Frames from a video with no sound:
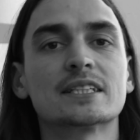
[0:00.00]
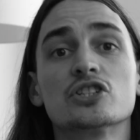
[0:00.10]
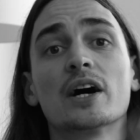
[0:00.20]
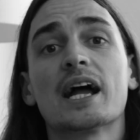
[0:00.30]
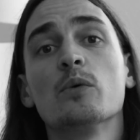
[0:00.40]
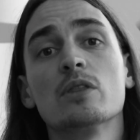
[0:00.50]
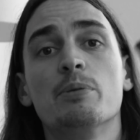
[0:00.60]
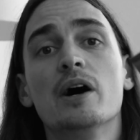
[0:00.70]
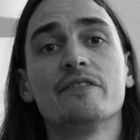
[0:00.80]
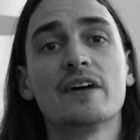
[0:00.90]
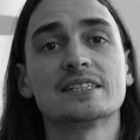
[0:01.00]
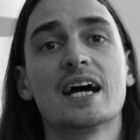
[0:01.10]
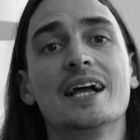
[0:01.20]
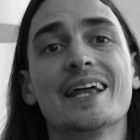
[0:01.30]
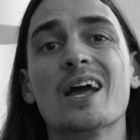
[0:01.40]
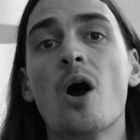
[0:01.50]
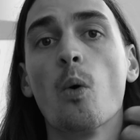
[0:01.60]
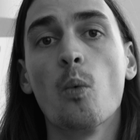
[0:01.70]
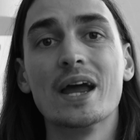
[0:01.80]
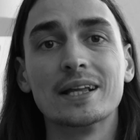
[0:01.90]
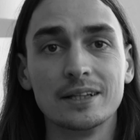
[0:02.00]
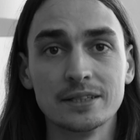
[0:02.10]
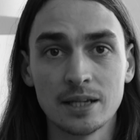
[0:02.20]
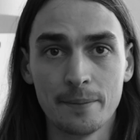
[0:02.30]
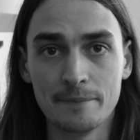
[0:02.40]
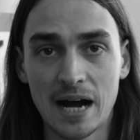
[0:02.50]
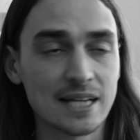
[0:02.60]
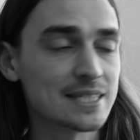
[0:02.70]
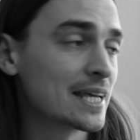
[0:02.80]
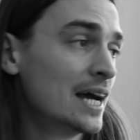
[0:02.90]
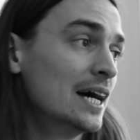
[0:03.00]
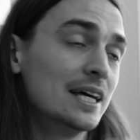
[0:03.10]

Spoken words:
Started out with a Perfect Hair Day weightless mask.